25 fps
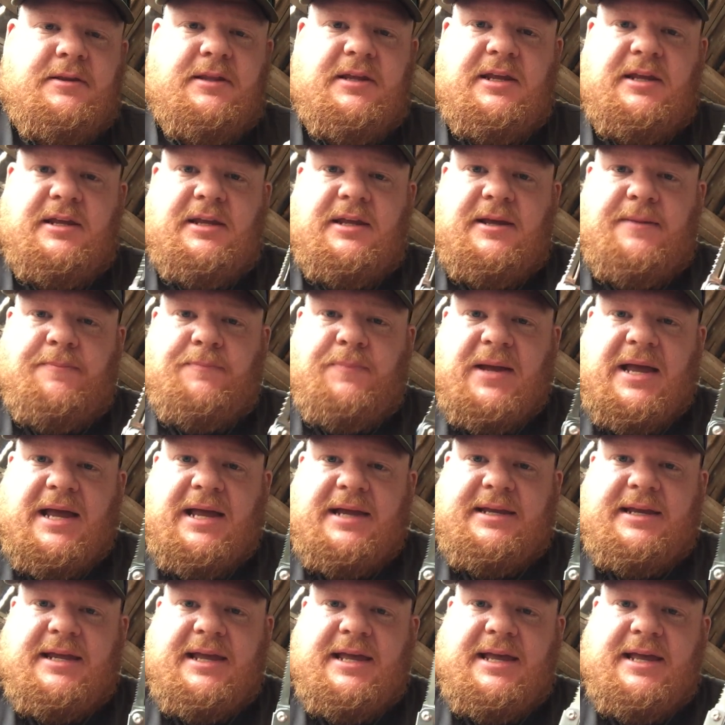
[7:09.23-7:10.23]
the
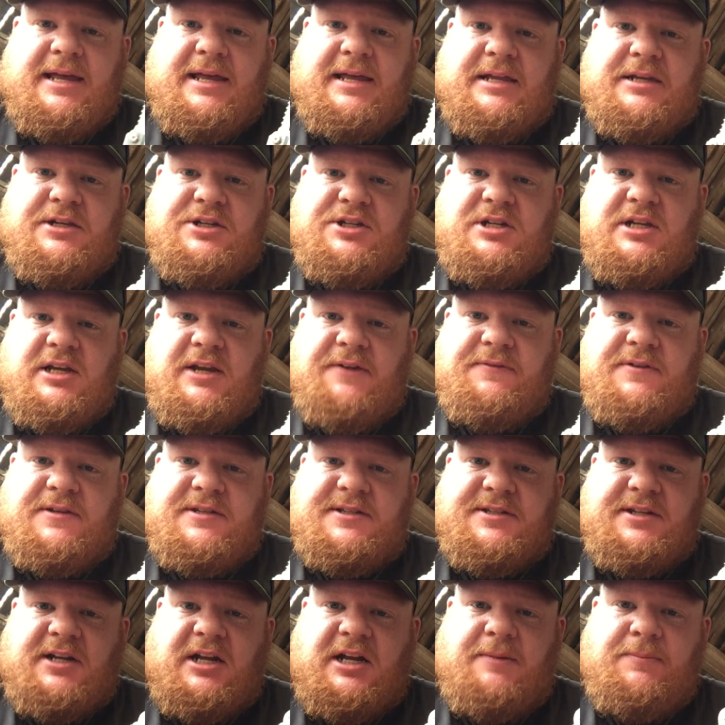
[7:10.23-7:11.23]
back edge of the
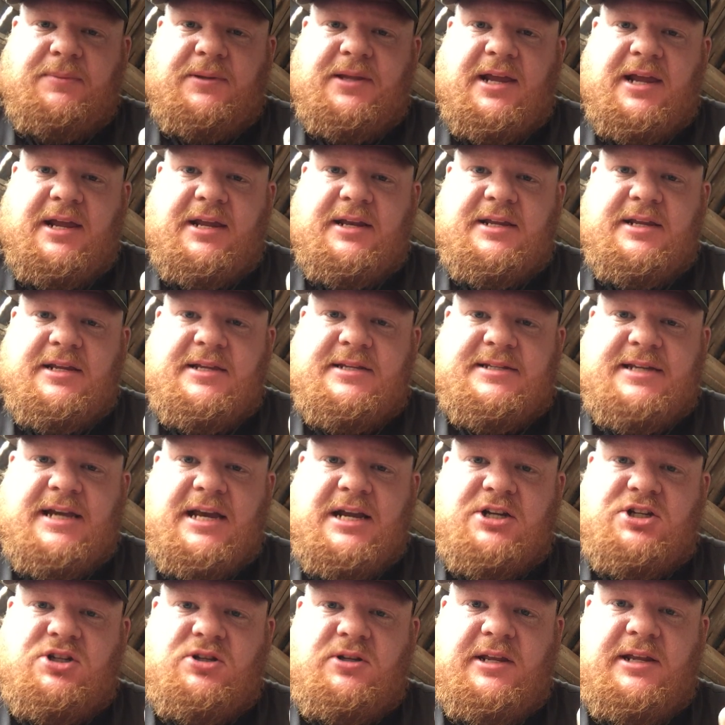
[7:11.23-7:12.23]
saw blade is
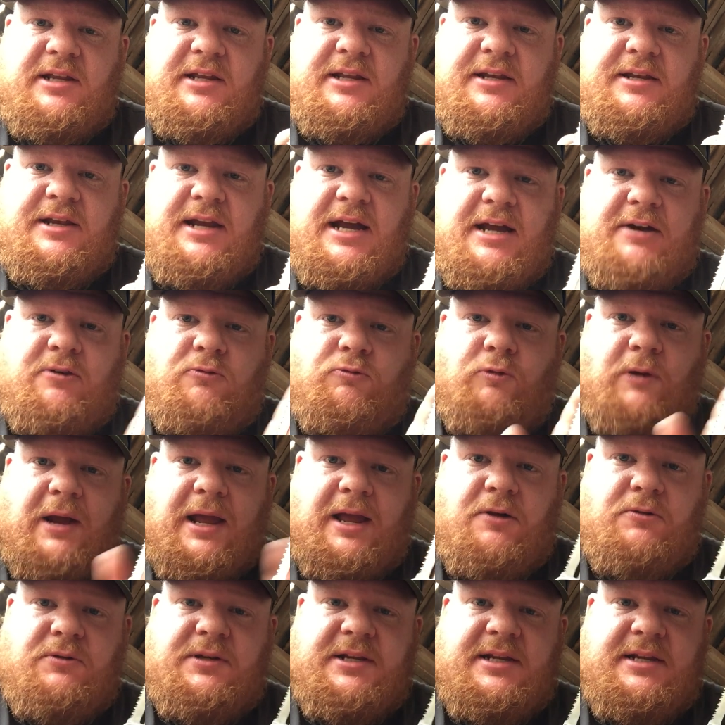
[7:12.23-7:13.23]
actually not
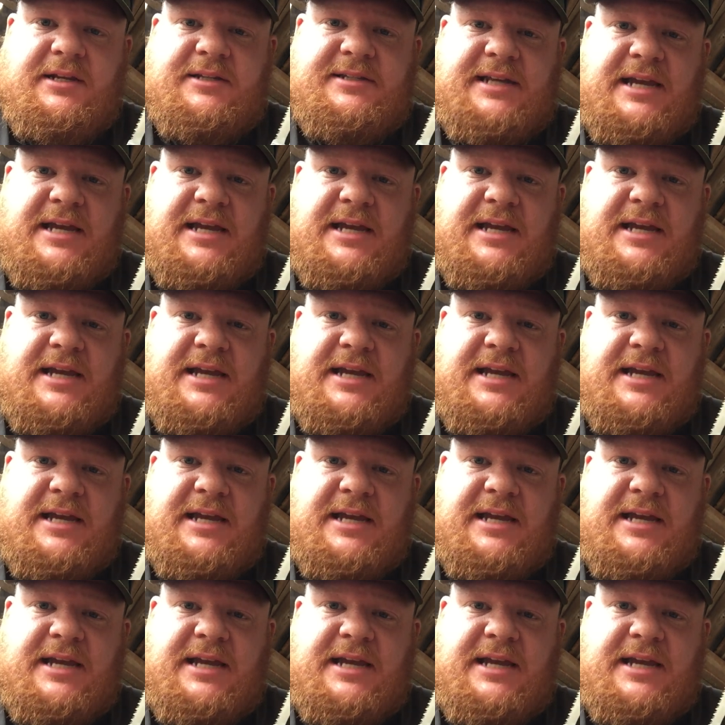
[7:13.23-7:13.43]
rounded.